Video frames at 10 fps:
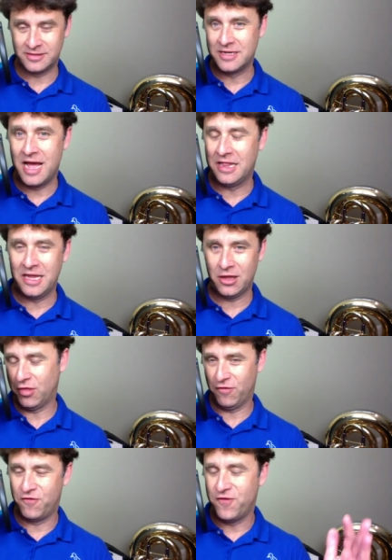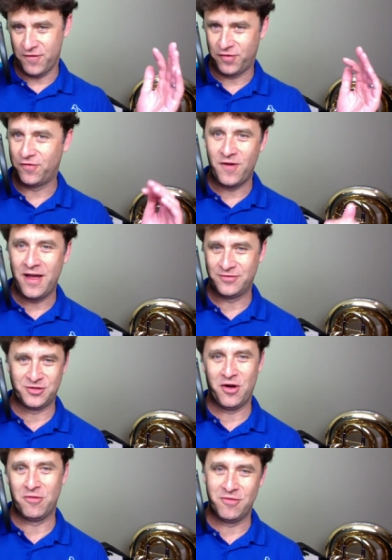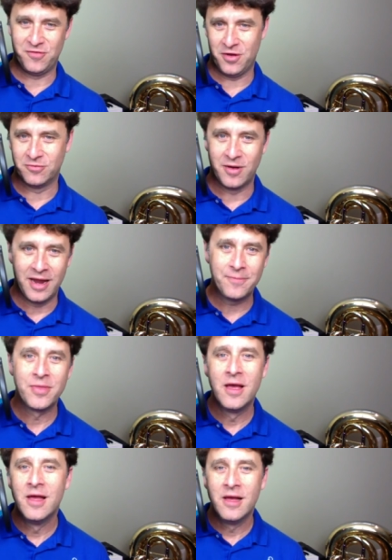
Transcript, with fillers: It's not like the fifth five star review, right?